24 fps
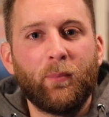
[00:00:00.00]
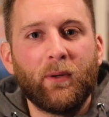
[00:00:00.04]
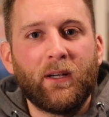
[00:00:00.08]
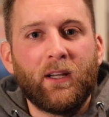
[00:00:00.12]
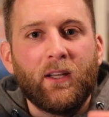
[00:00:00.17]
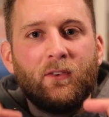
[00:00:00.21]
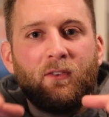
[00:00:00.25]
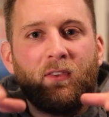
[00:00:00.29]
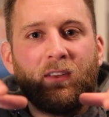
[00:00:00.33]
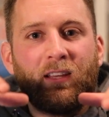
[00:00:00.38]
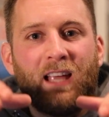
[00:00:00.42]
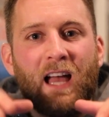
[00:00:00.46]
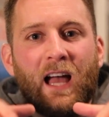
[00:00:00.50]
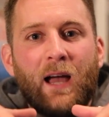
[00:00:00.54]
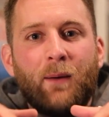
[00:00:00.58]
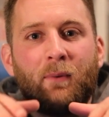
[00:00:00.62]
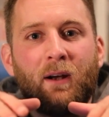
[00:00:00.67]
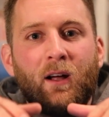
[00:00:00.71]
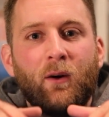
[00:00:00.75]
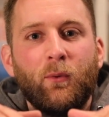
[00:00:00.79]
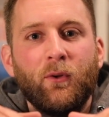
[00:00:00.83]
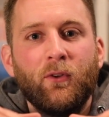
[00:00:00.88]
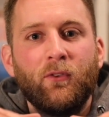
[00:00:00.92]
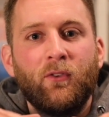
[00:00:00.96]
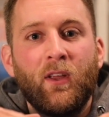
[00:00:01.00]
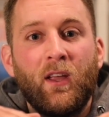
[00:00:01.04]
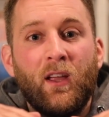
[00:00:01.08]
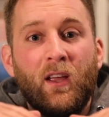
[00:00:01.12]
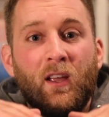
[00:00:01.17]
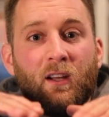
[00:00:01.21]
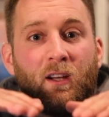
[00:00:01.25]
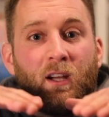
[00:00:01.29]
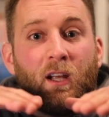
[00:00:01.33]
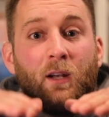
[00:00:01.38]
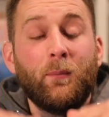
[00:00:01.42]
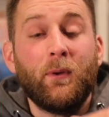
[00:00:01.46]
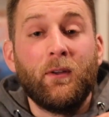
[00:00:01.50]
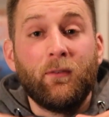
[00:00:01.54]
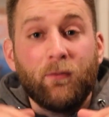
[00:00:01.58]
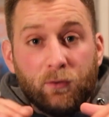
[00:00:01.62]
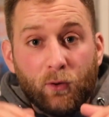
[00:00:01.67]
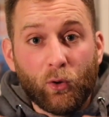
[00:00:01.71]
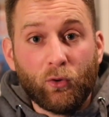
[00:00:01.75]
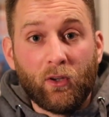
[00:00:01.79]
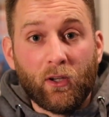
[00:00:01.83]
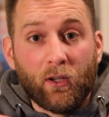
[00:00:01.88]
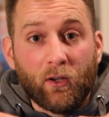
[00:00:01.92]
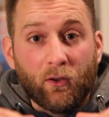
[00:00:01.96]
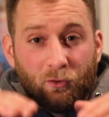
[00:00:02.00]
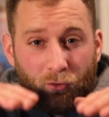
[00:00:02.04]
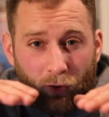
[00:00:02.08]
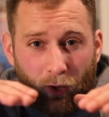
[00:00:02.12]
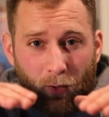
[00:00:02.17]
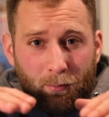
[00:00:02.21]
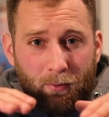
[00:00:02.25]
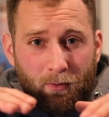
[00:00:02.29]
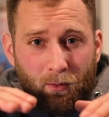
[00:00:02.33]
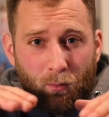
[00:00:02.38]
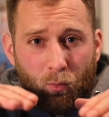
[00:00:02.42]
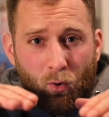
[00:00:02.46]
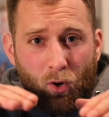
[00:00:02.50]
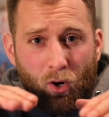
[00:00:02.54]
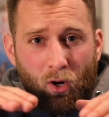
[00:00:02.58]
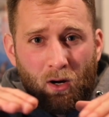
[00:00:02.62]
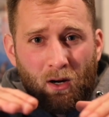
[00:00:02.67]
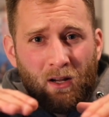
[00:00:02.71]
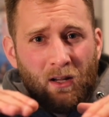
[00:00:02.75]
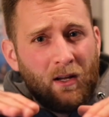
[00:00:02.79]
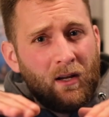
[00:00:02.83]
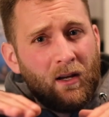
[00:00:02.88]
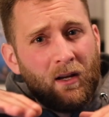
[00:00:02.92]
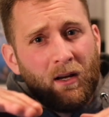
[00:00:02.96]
because the camera was going to be floating on top of the water,